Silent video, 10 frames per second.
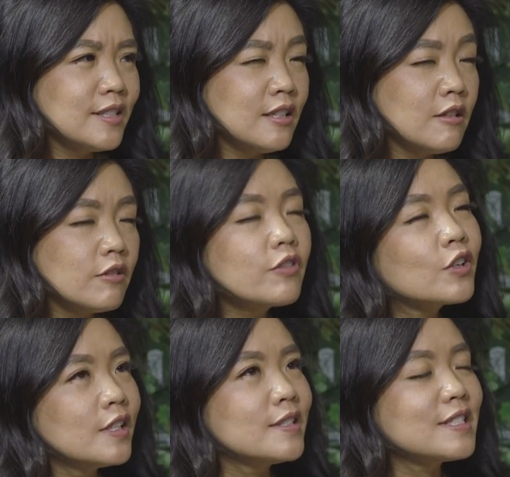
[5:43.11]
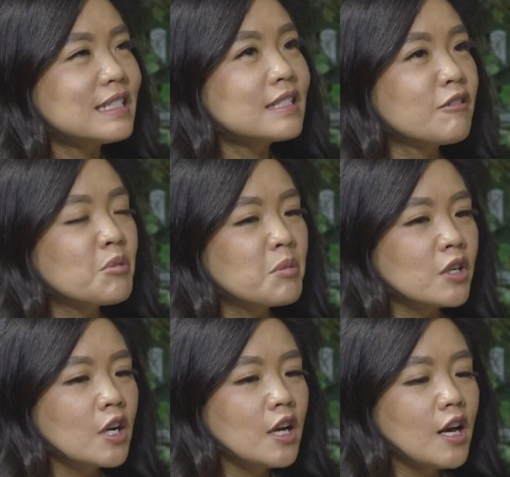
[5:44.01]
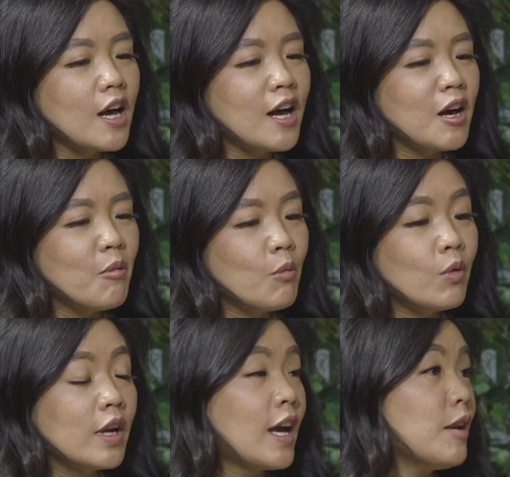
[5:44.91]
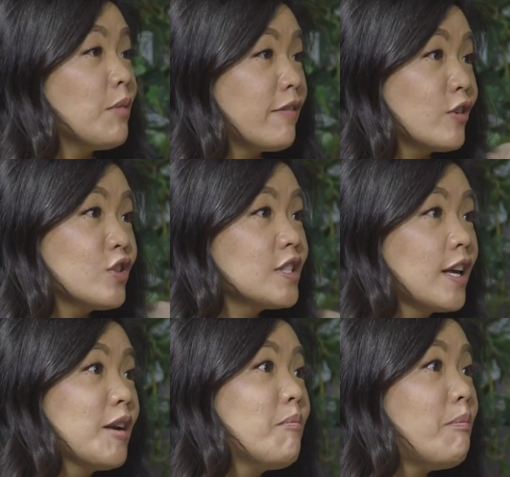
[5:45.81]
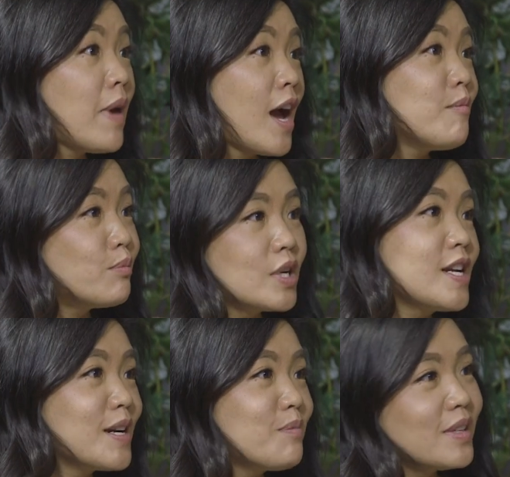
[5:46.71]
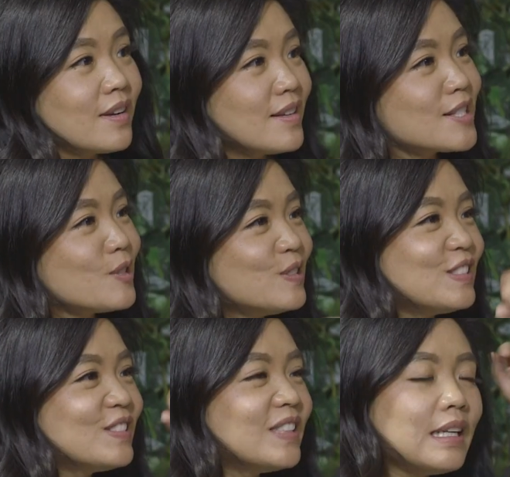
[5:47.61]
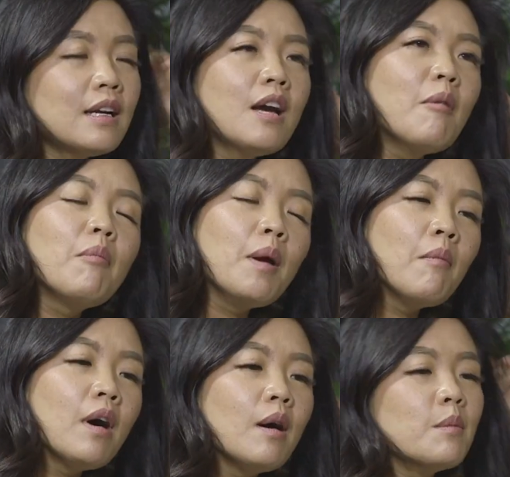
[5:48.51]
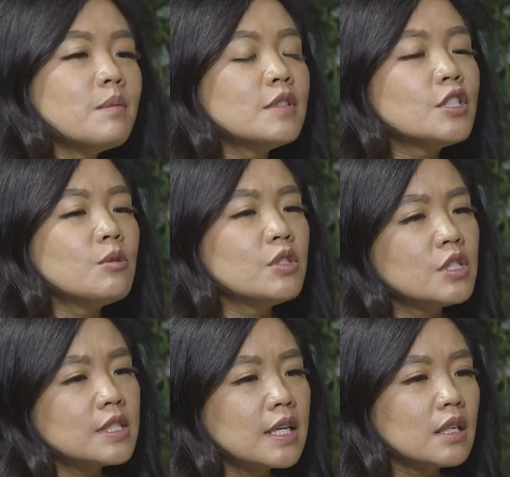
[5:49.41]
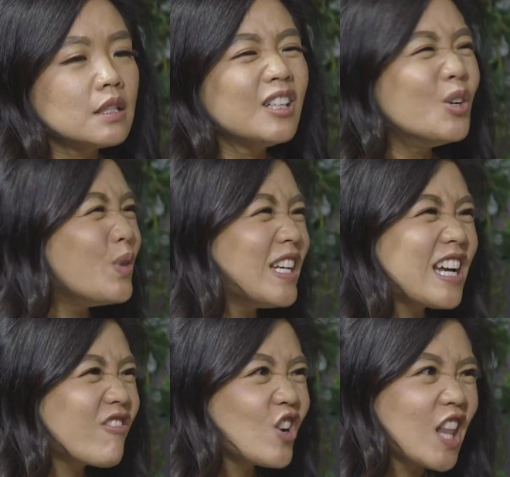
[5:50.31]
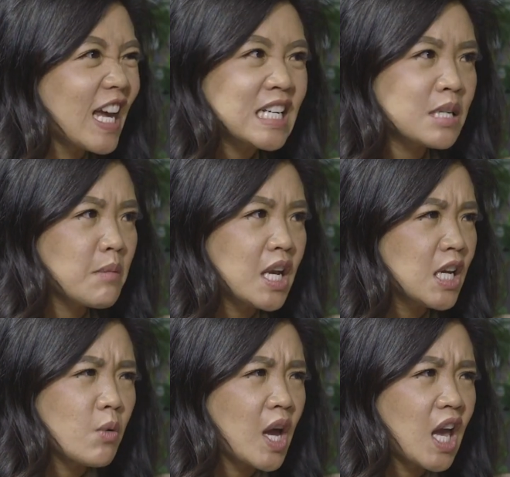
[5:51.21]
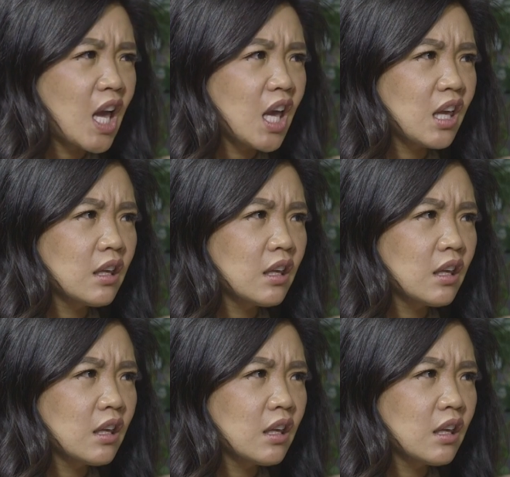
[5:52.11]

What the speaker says: You know, for instance, I remember when I had my first like bad breakup in high school, right? My mom, she was just like, "Oh, we never liked him anyway.